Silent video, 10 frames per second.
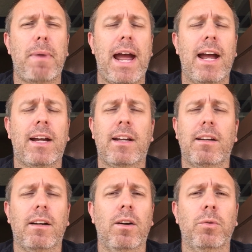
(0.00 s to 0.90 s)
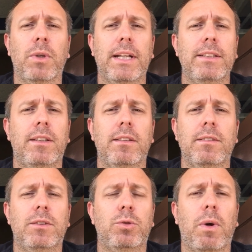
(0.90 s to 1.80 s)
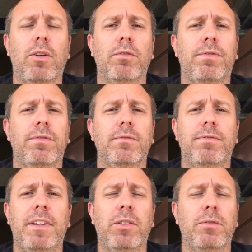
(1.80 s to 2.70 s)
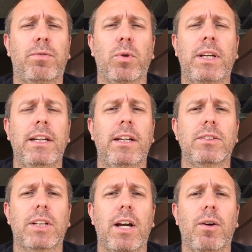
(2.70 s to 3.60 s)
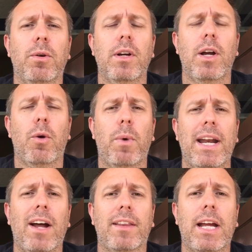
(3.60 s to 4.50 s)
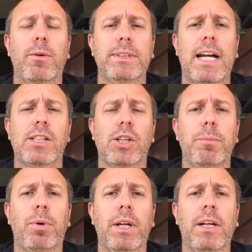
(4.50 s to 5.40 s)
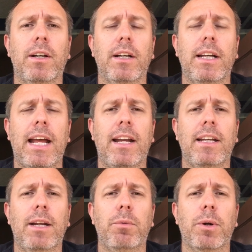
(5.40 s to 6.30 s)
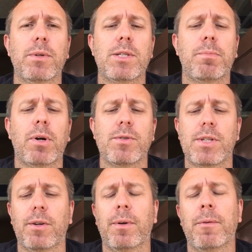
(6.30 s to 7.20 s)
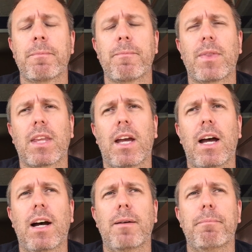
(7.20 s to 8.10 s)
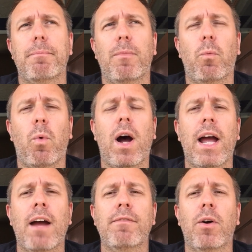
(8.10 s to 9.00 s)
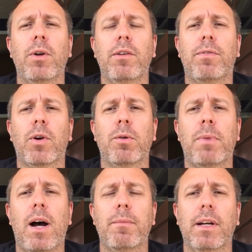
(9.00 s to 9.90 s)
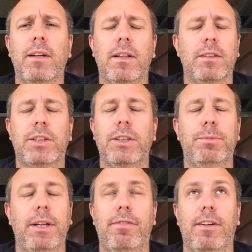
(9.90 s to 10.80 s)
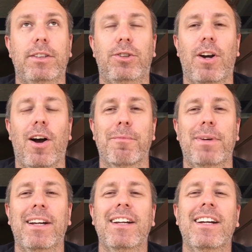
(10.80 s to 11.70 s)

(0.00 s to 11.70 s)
back only 12, 14 years ago when health care was actually pretty good and did what it was supposed to. Why I voted for for Trump.